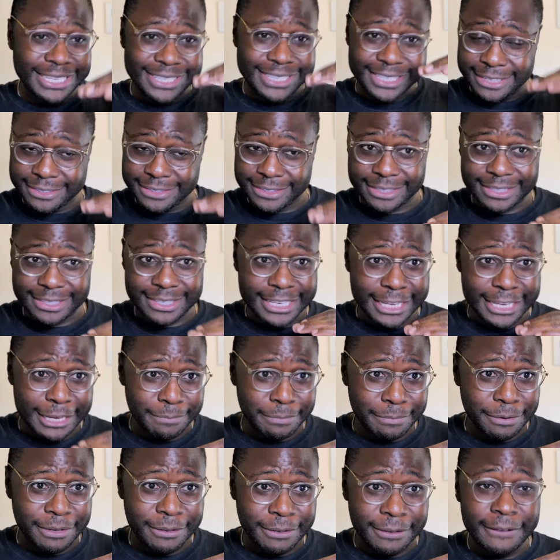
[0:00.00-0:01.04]
stays the
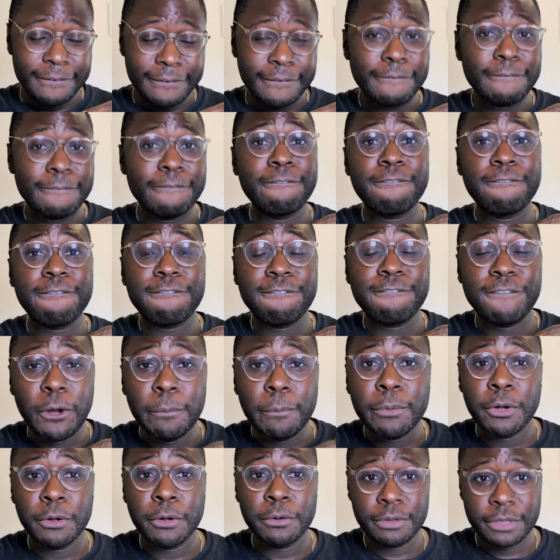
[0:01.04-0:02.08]
same,
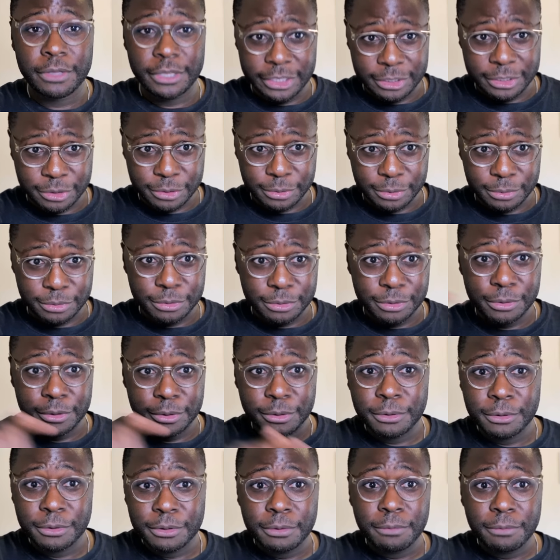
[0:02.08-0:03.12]
FOMO ensues.
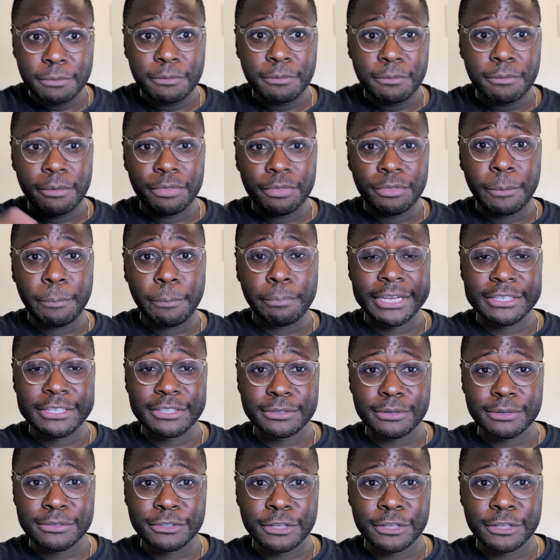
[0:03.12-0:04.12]
The price goes